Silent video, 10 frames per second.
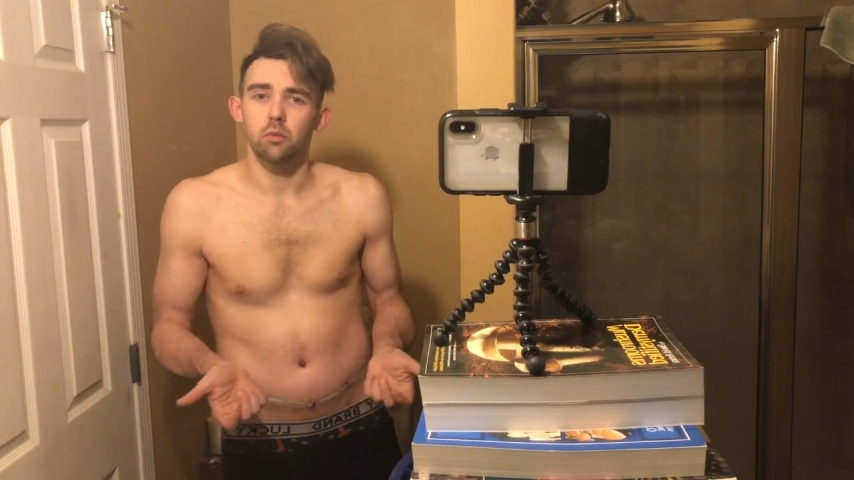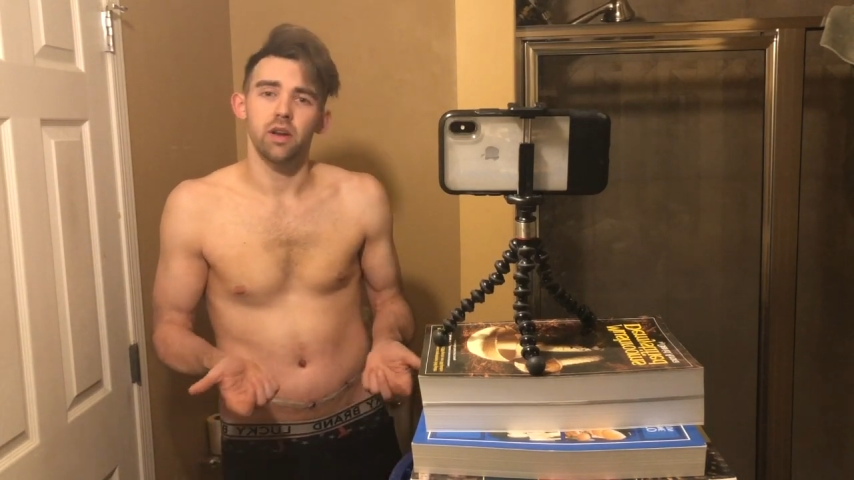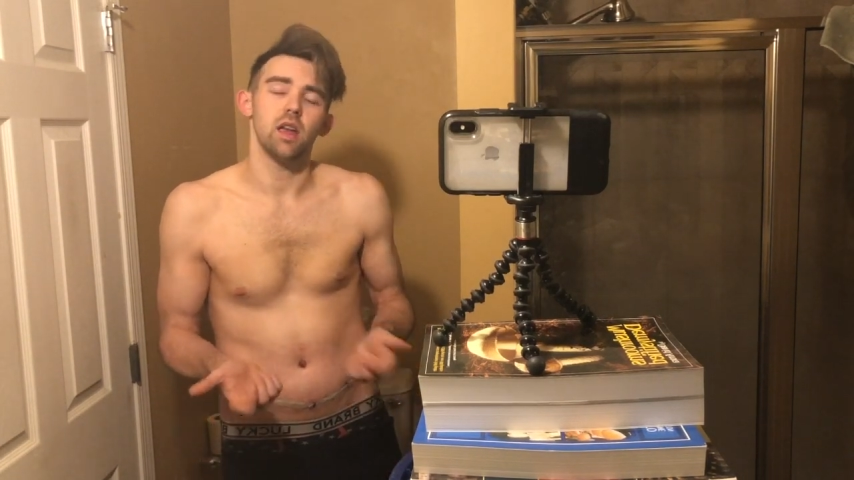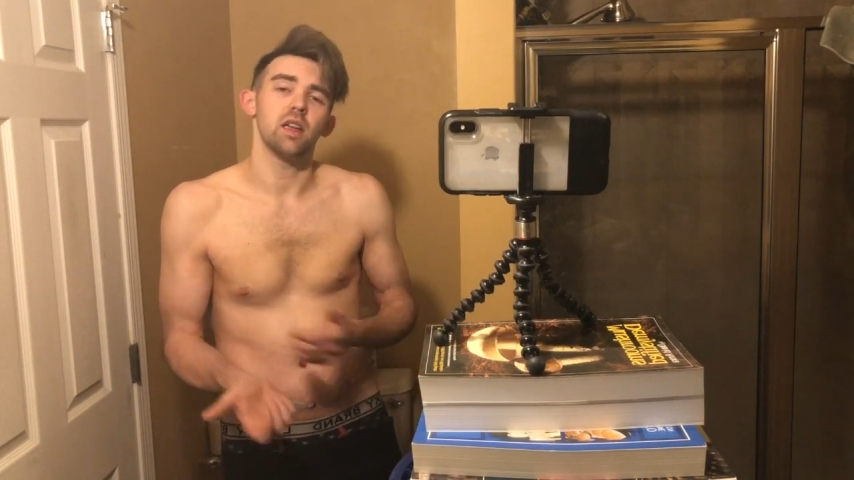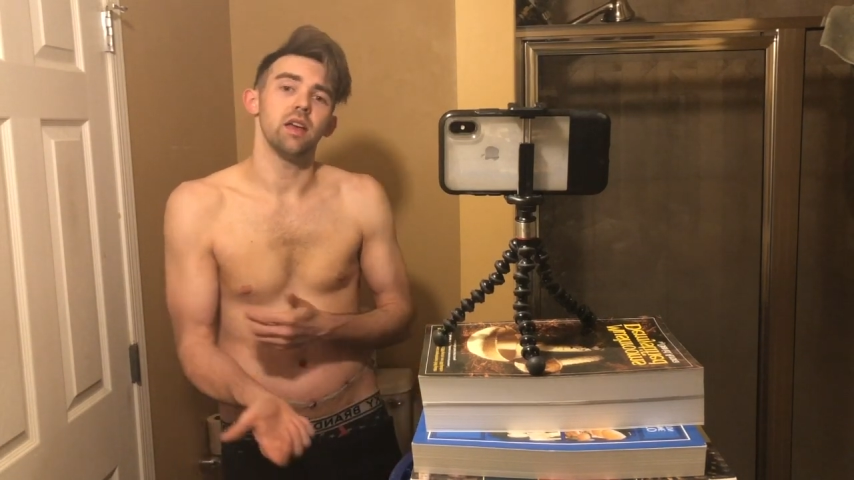I
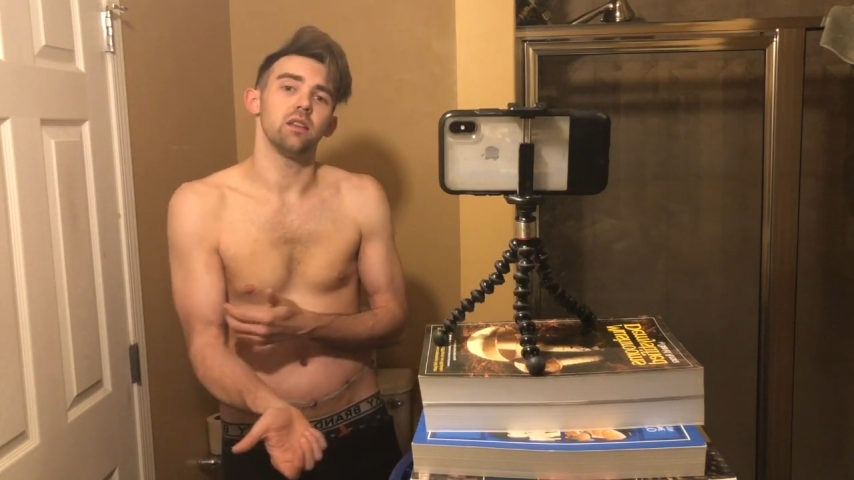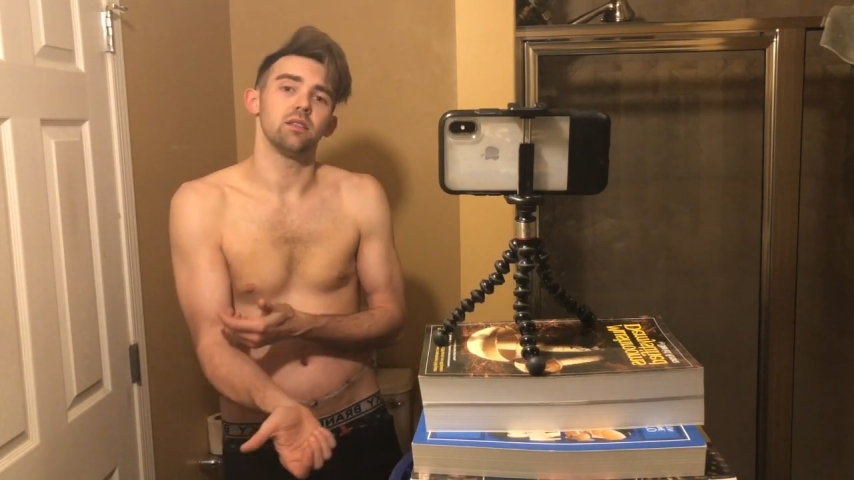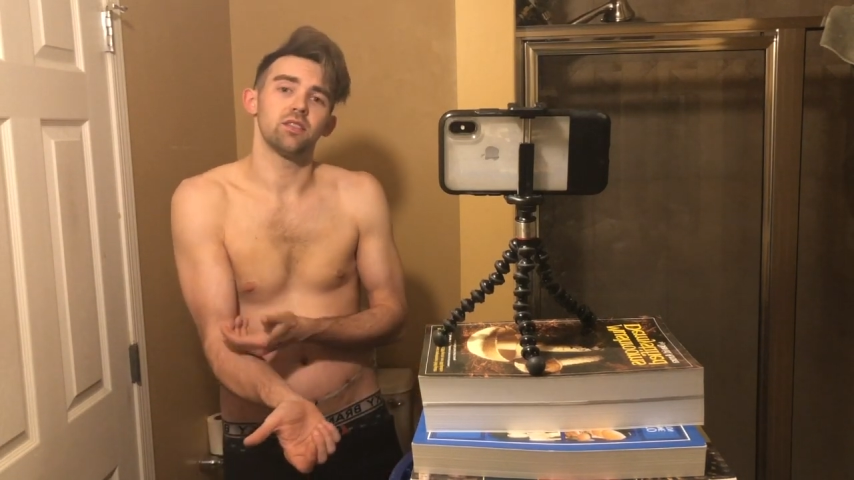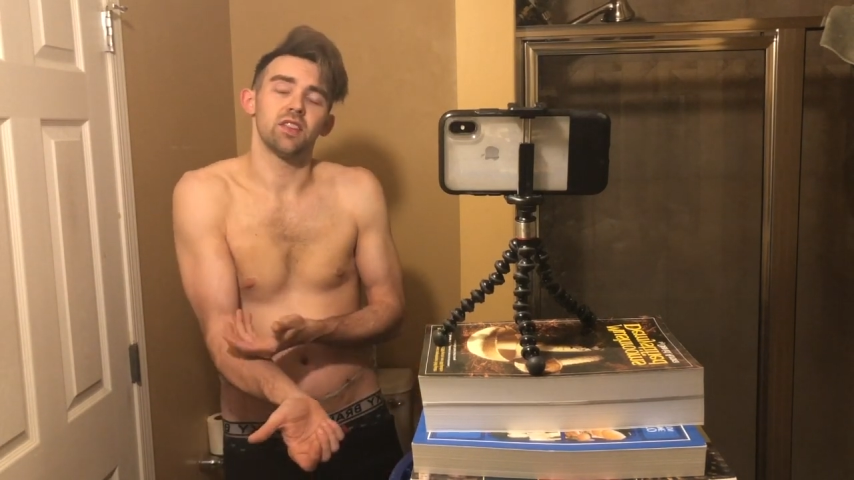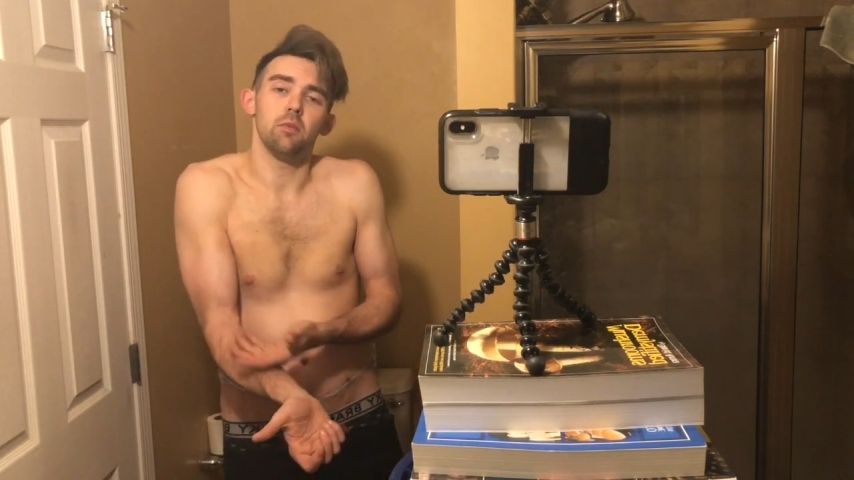can get
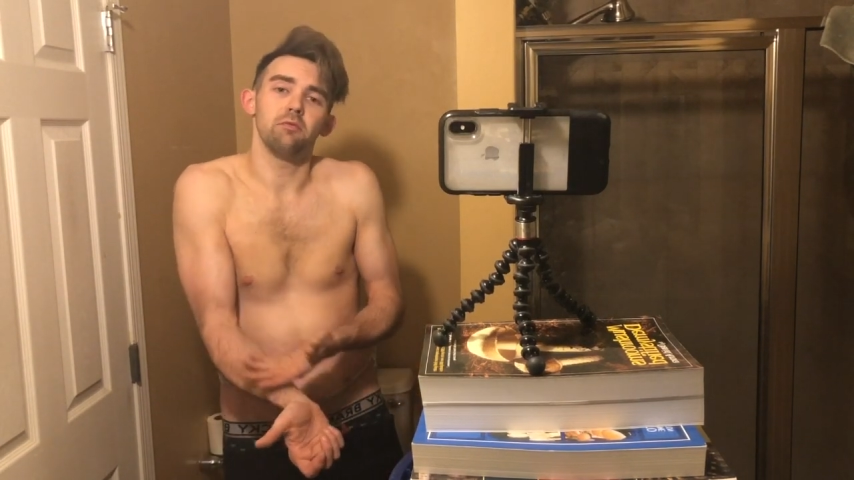some